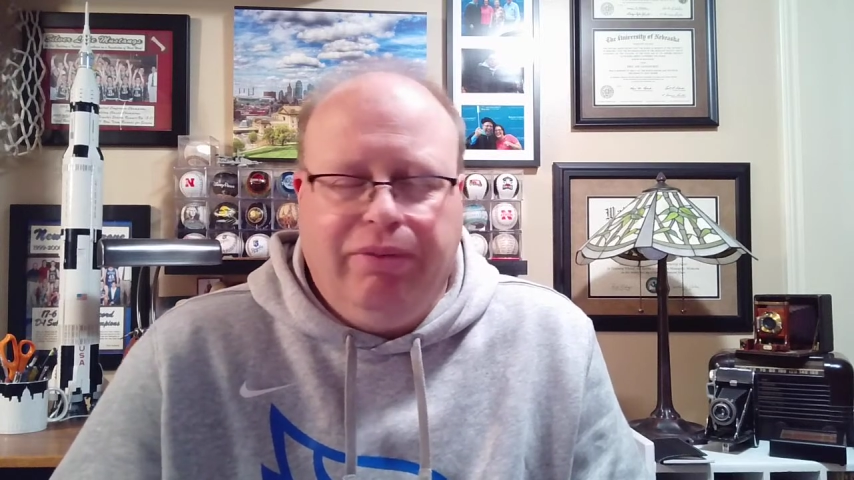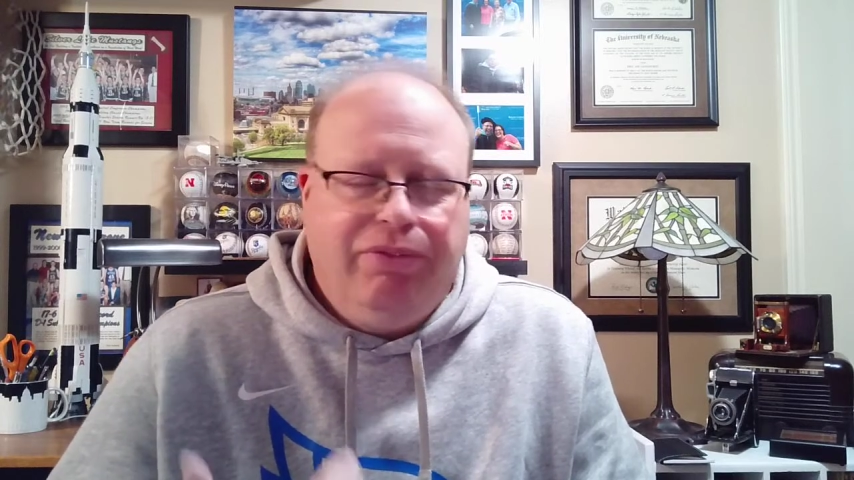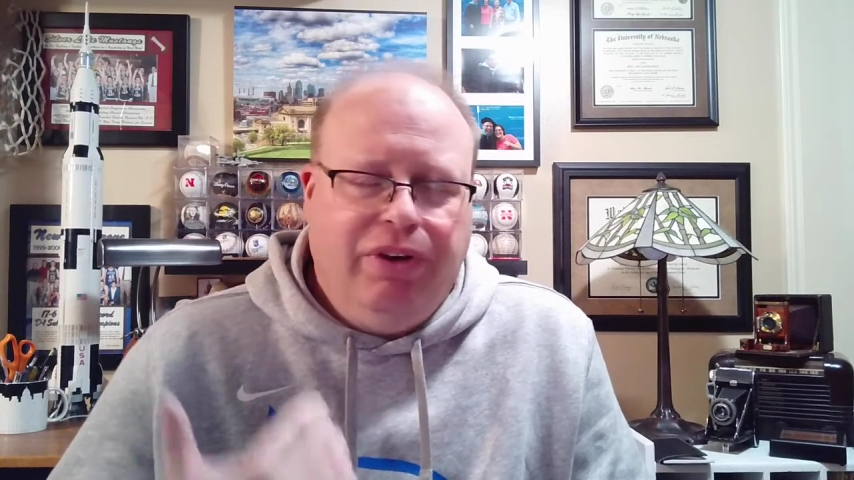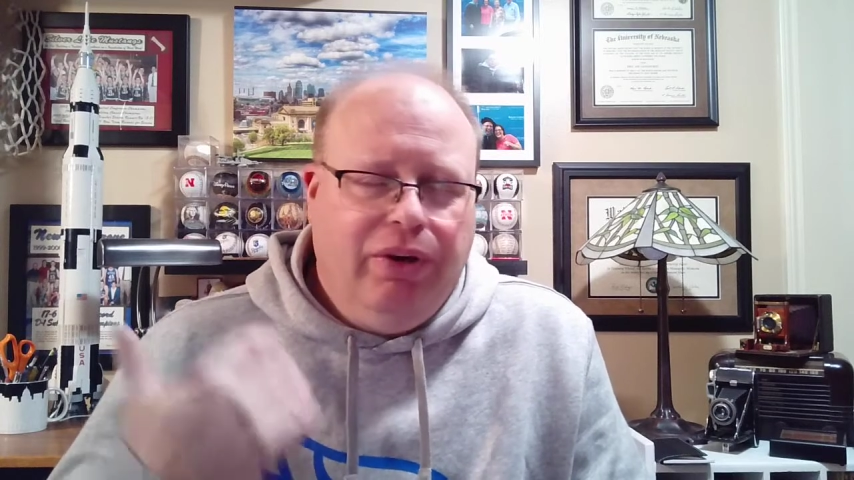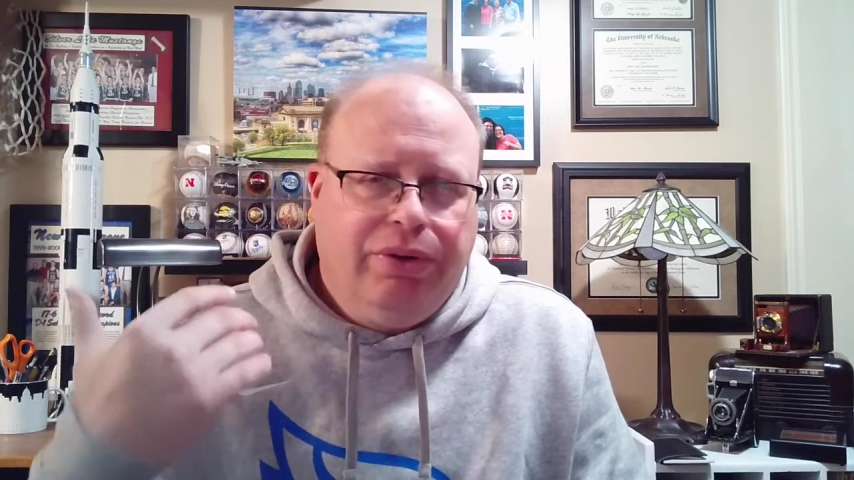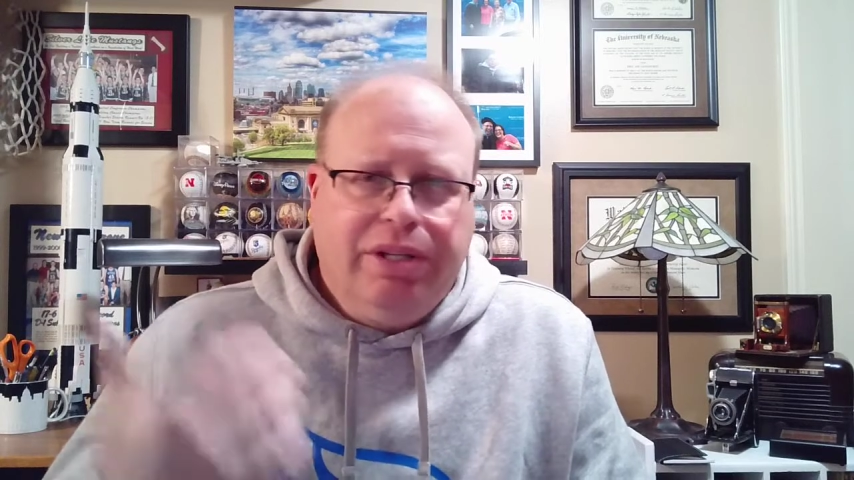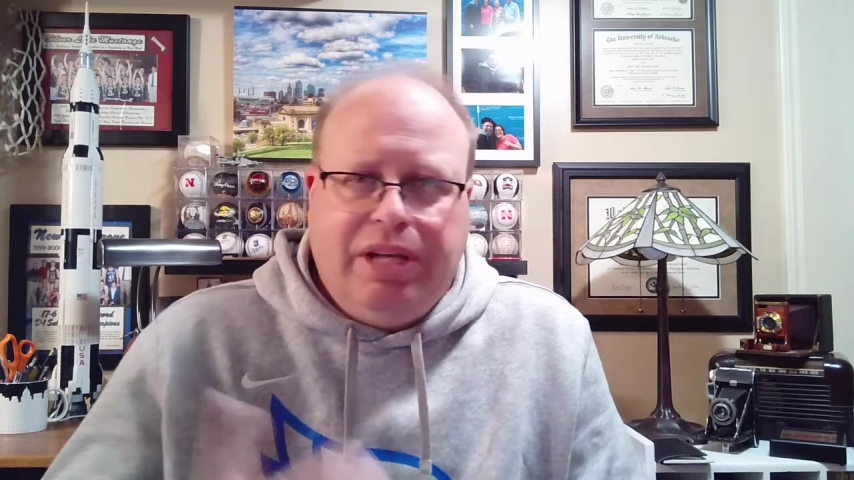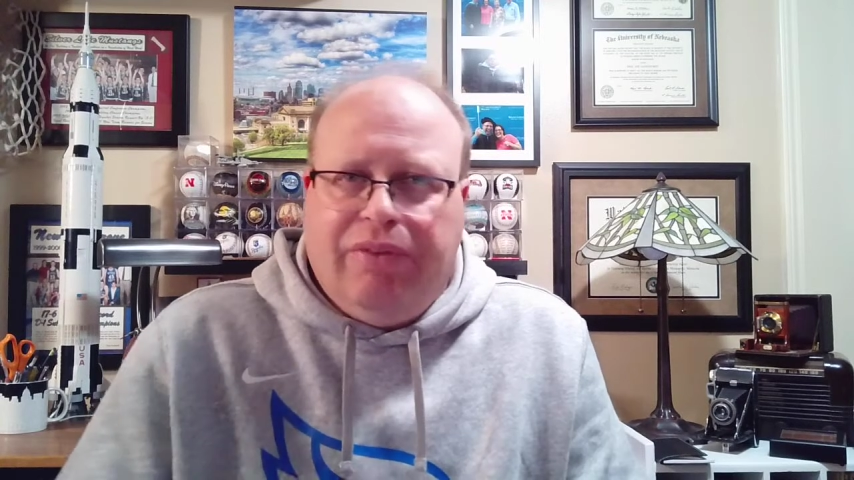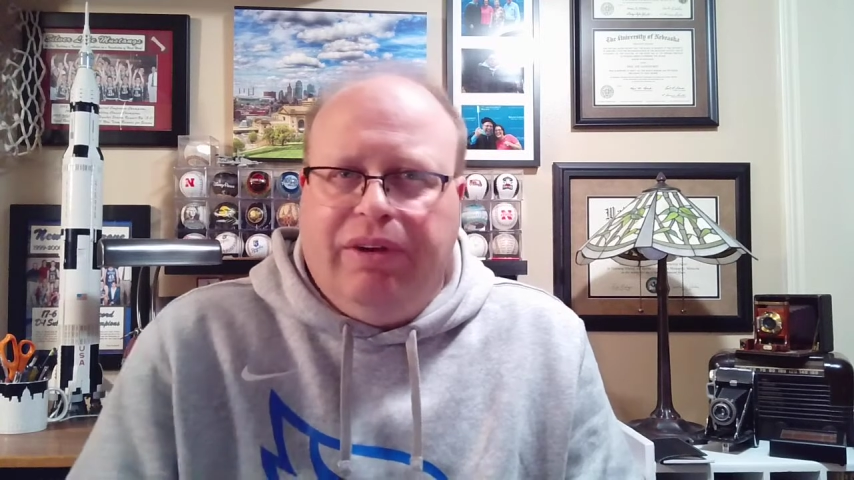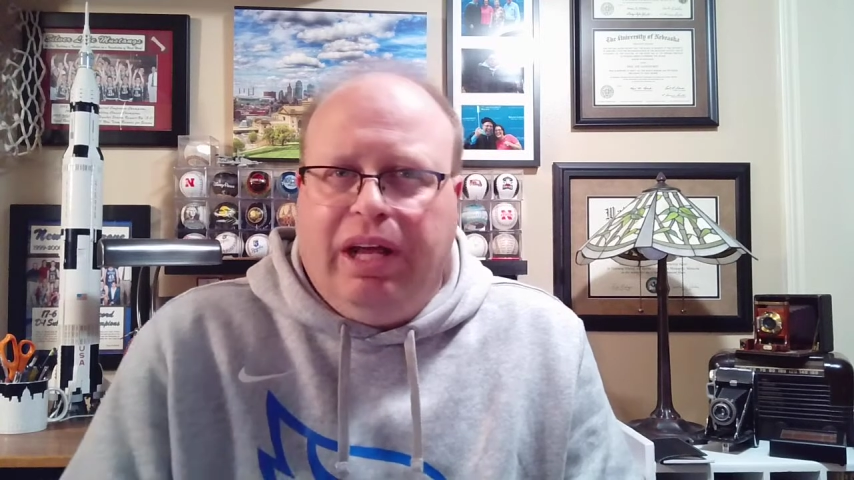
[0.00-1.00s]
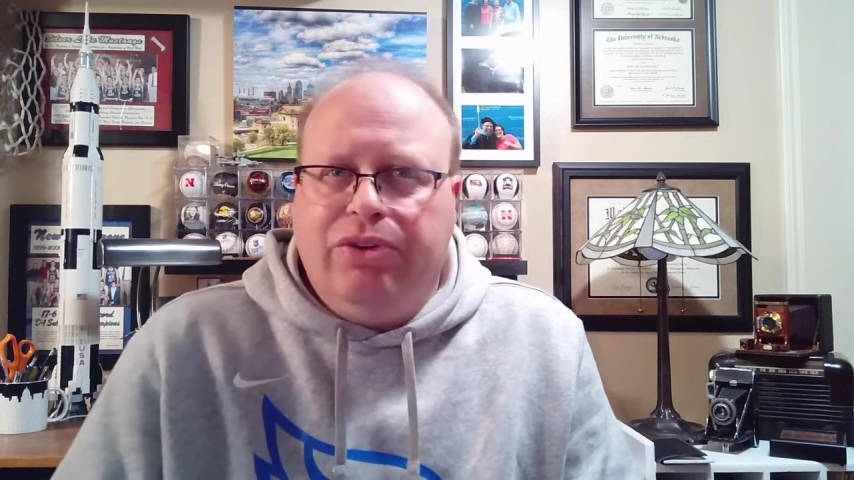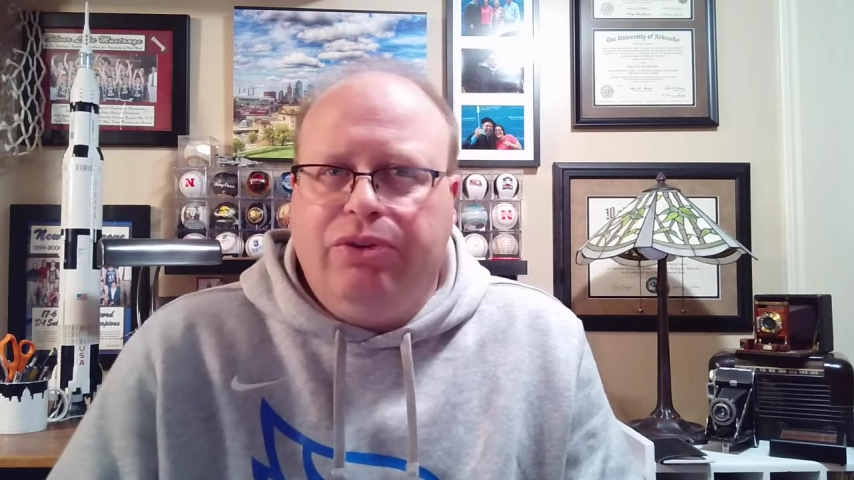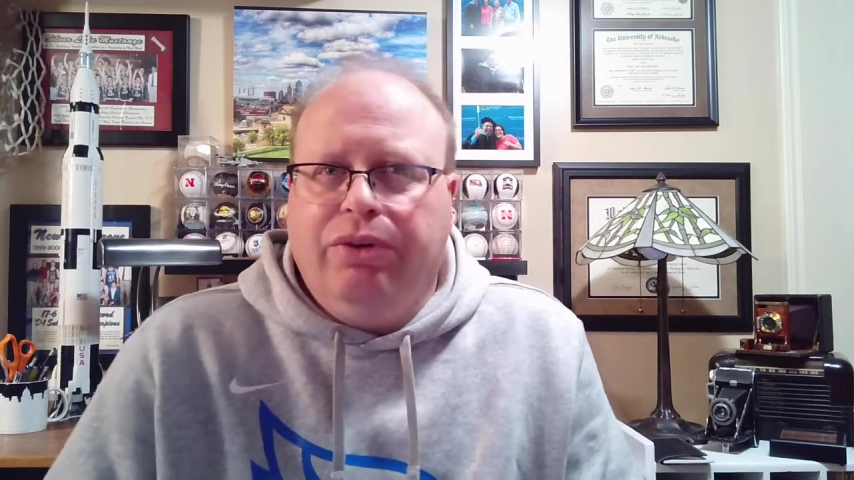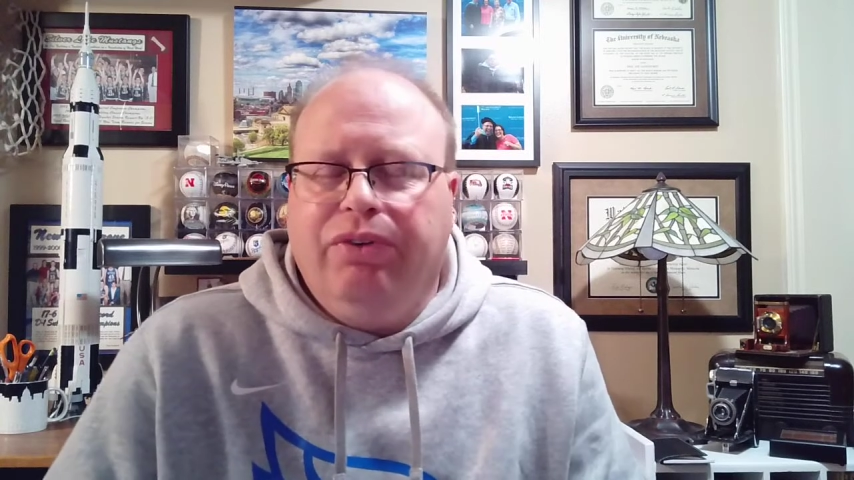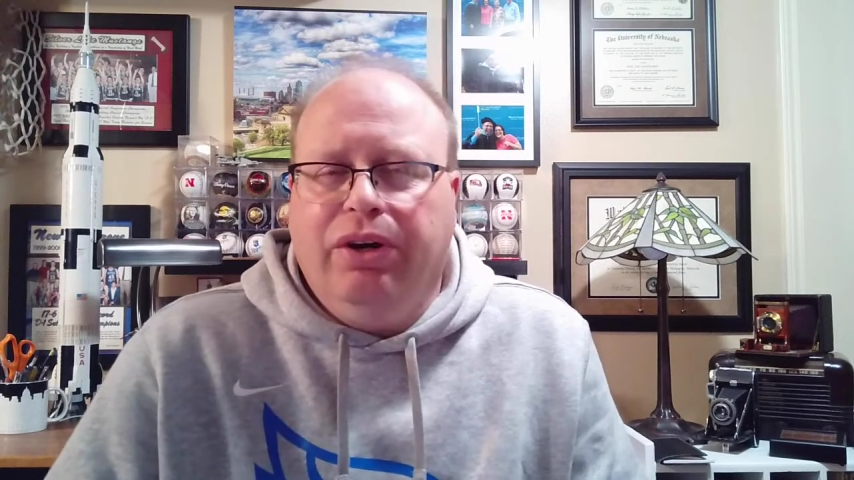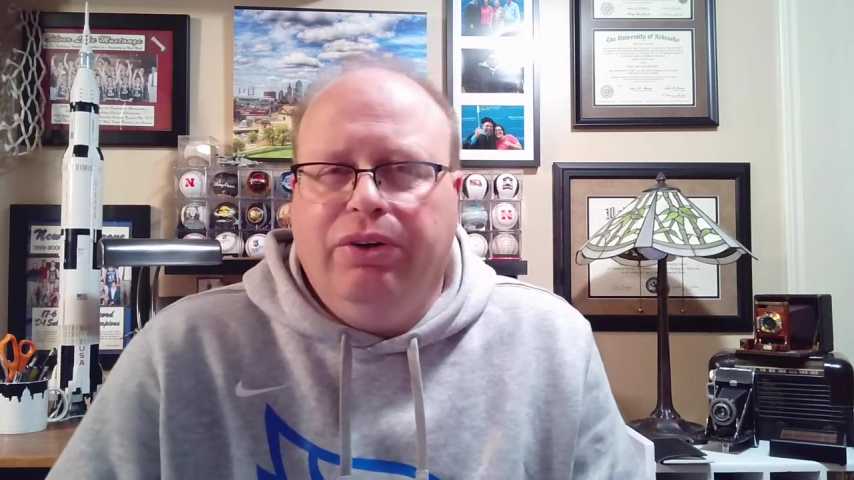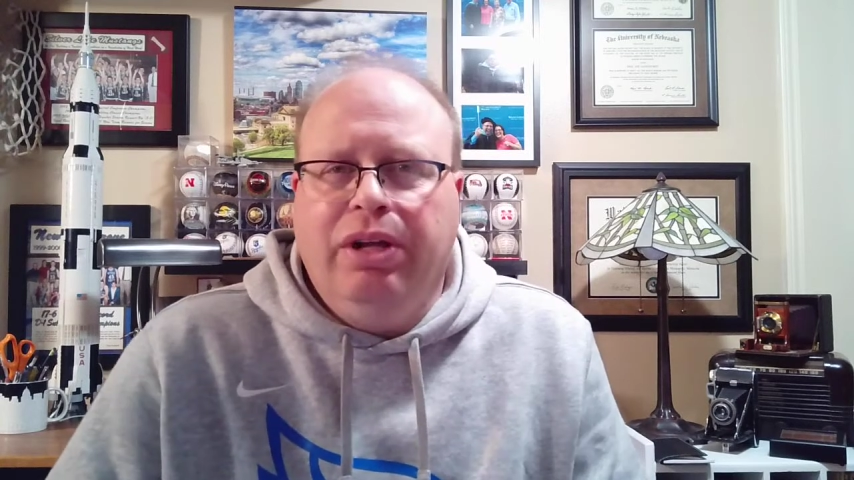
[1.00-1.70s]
phone because I have an Android phone,